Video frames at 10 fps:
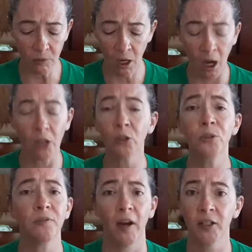hot glue
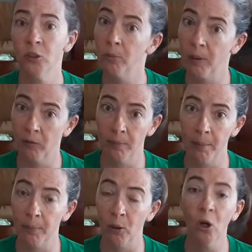is fine too. But
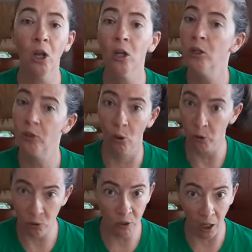remember, don't
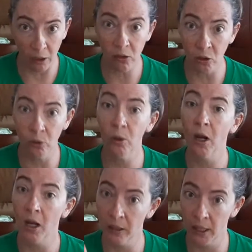use hot glue
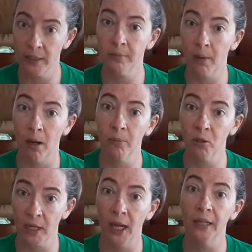unless mom or
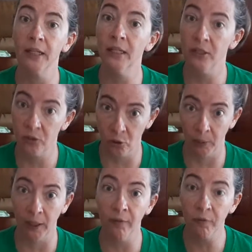dad is
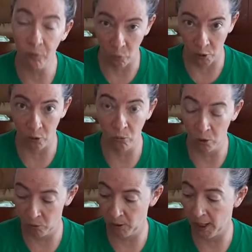doing it for you,
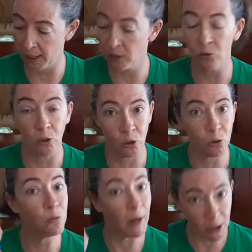okay? You can
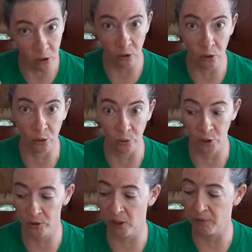use regular glue
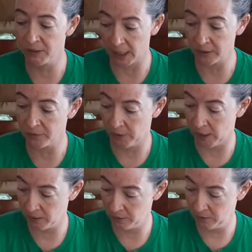yourselves. That's fine.